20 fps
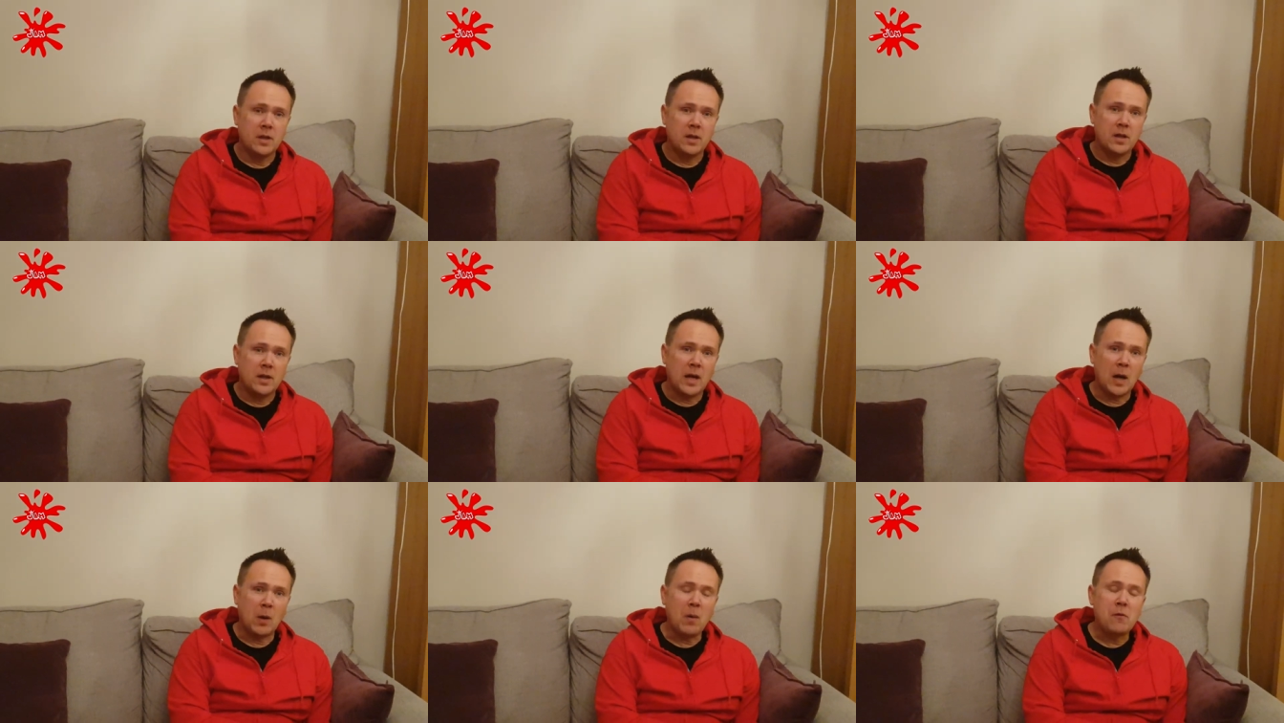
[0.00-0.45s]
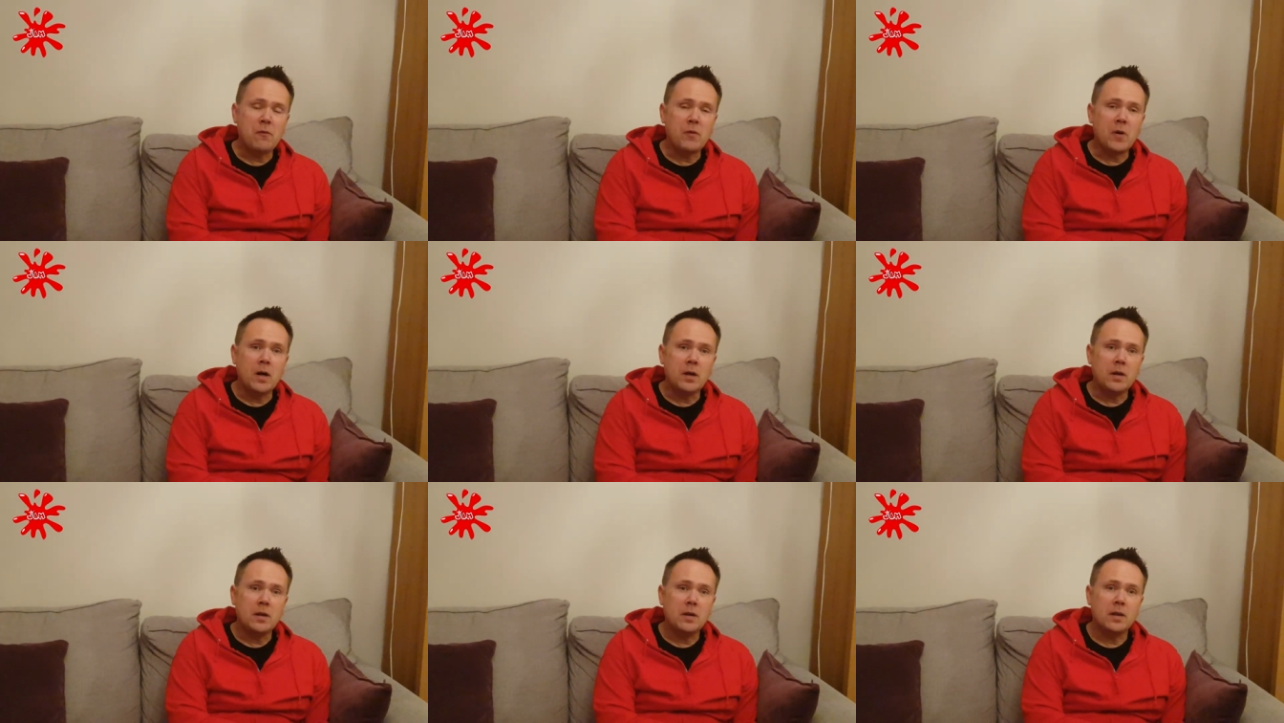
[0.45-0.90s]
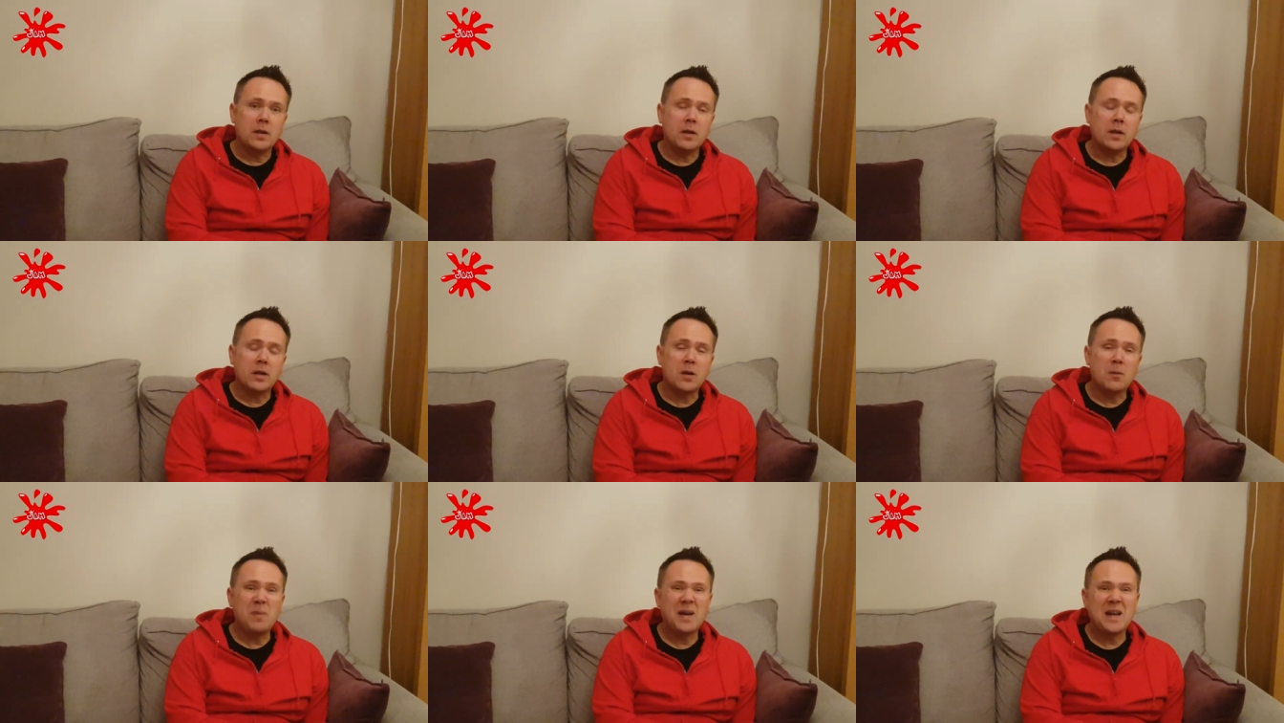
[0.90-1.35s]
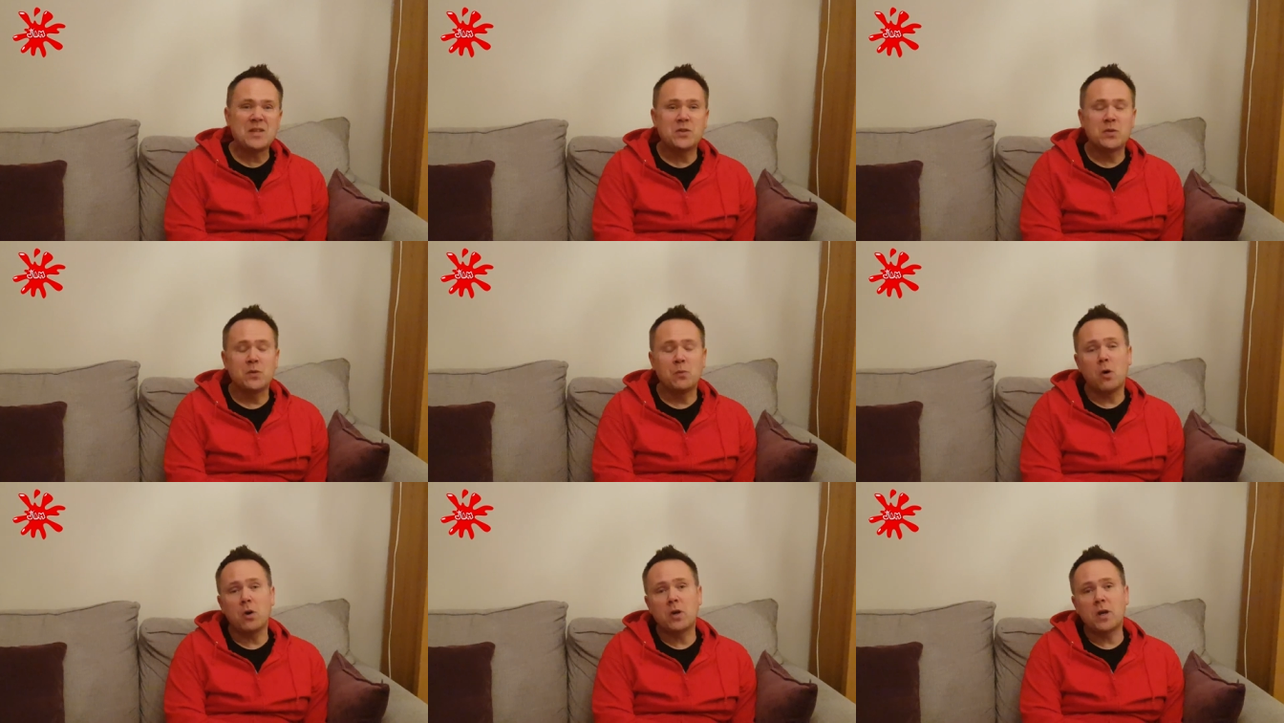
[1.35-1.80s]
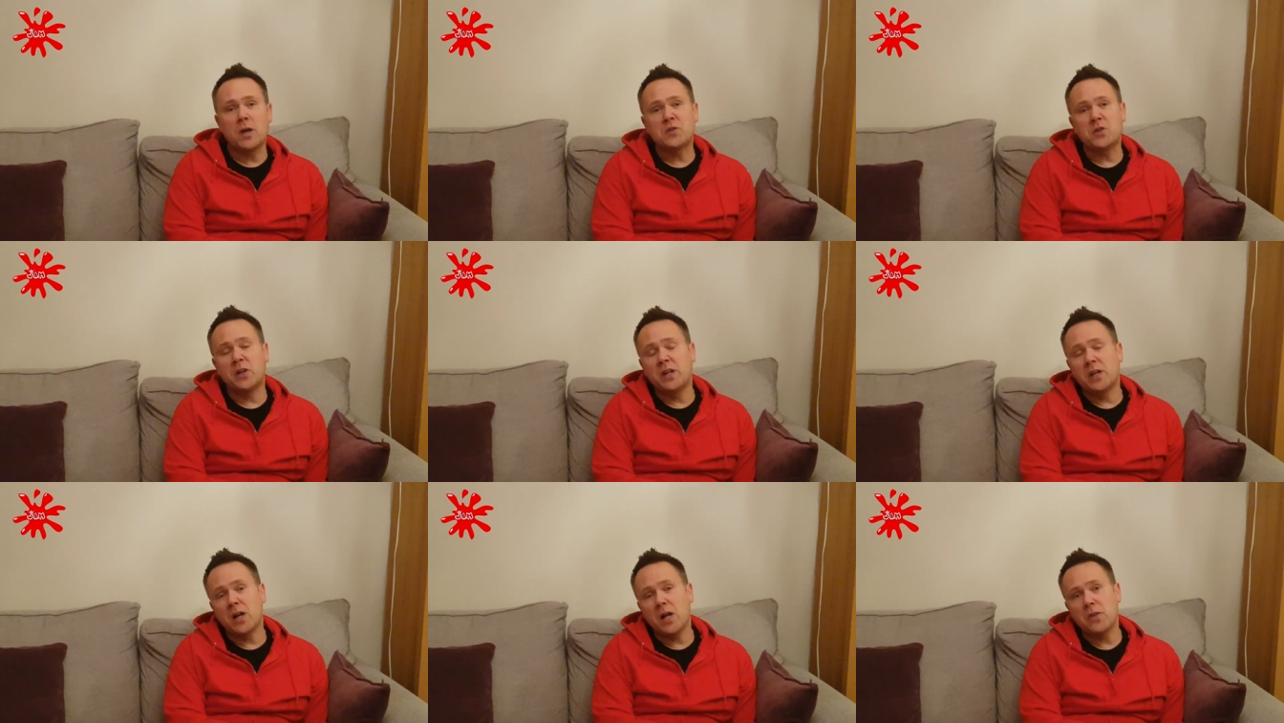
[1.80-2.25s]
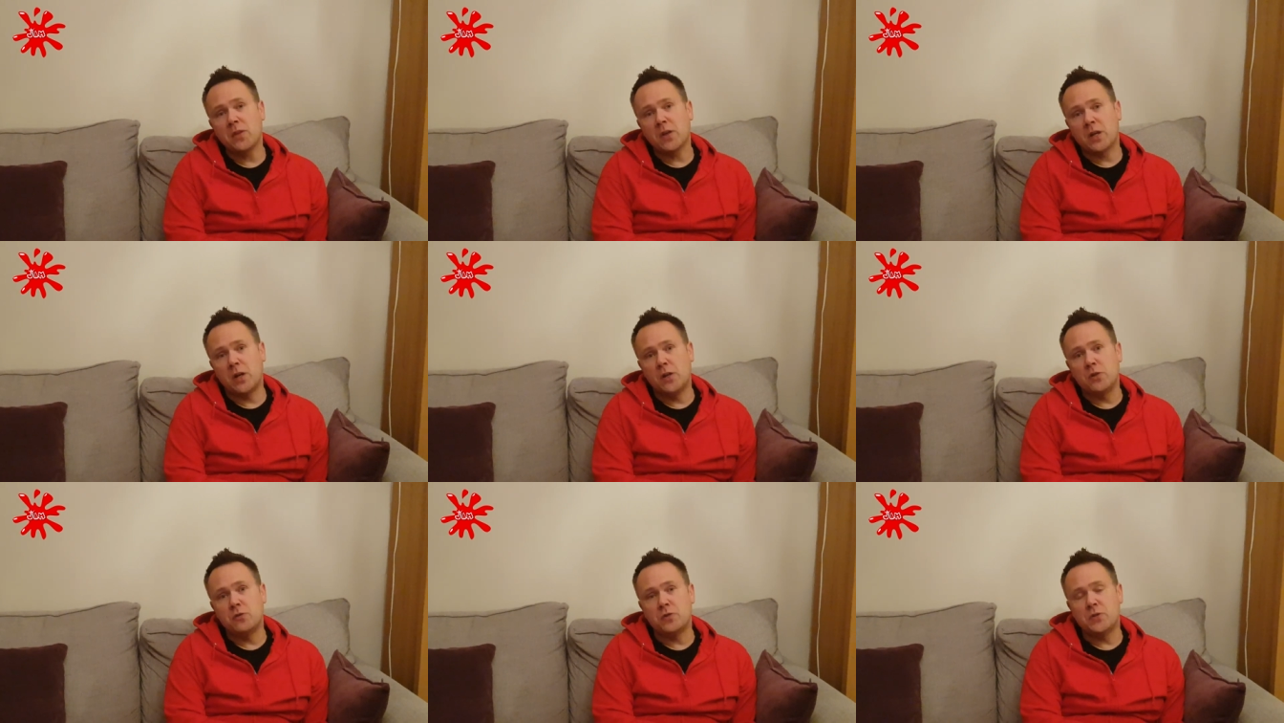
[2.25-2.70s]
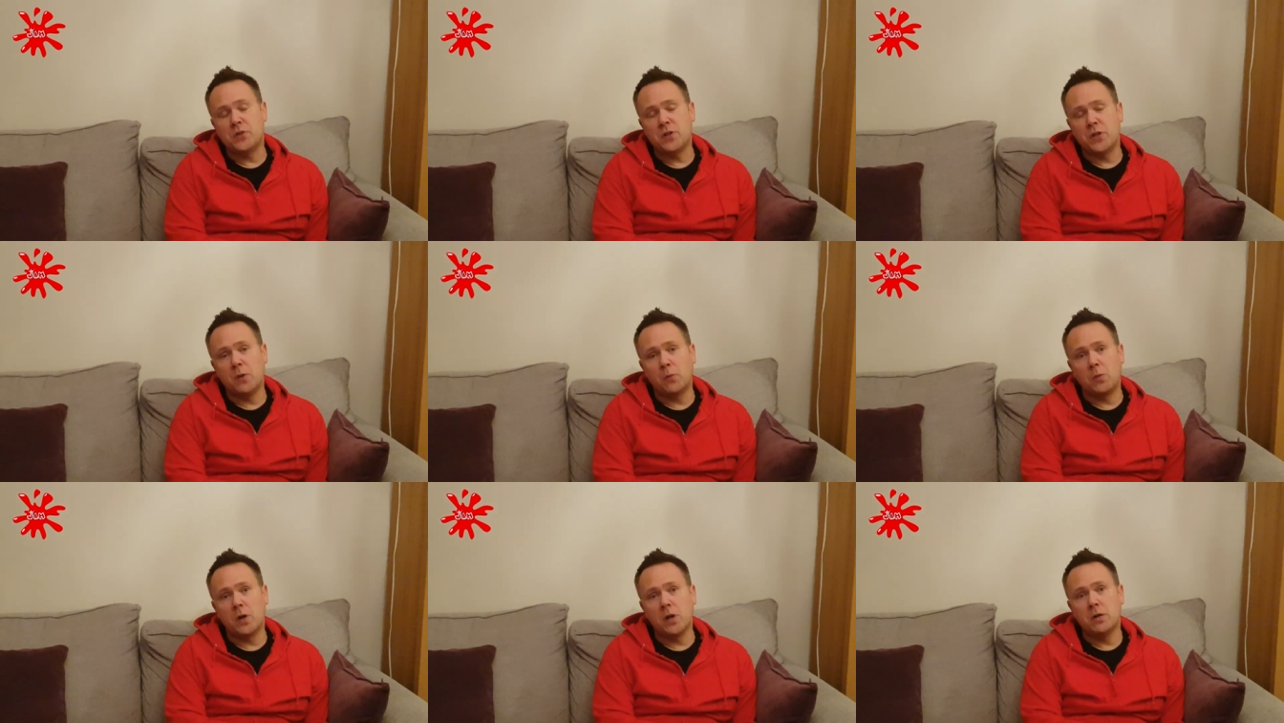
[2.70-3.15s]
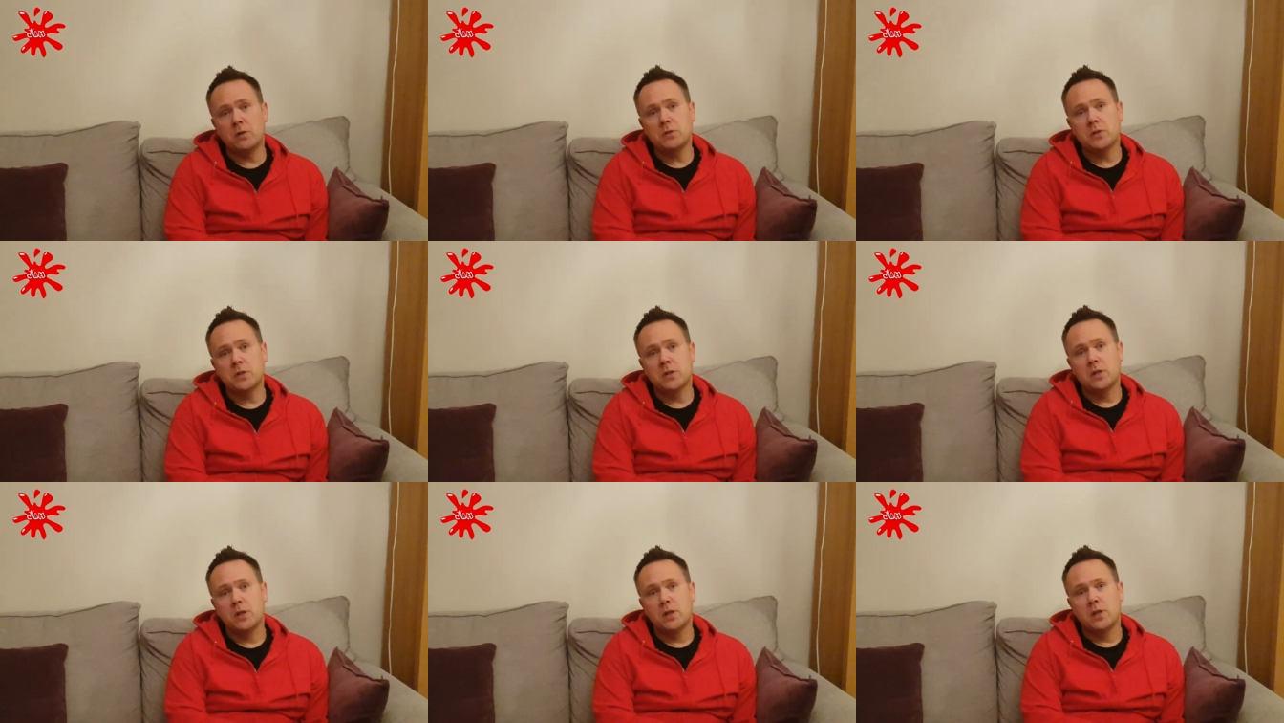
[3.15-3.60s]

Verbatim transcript: However, compared to what goes on in other countries in the world,